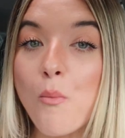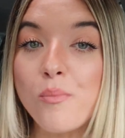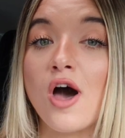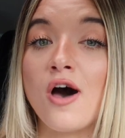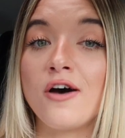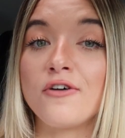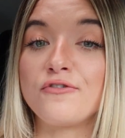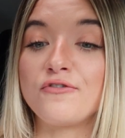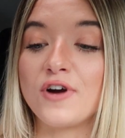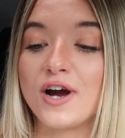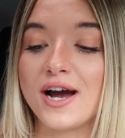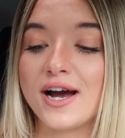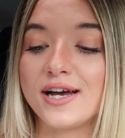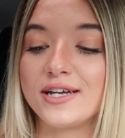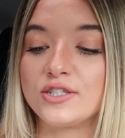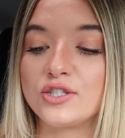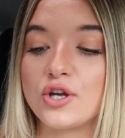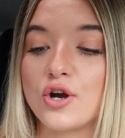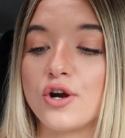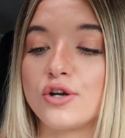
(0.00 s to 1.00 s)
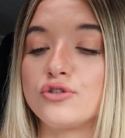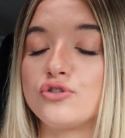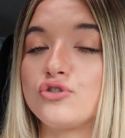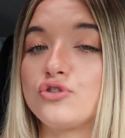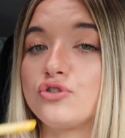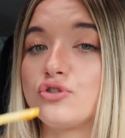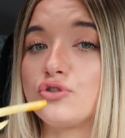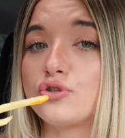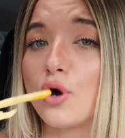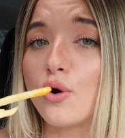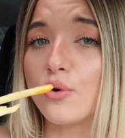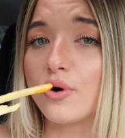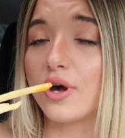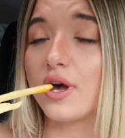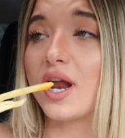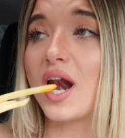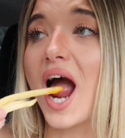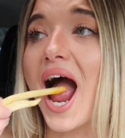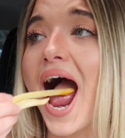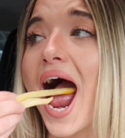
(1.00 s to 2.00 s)
Hot fries are so
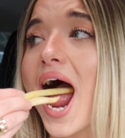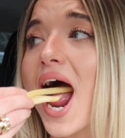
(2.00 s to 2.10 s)
good.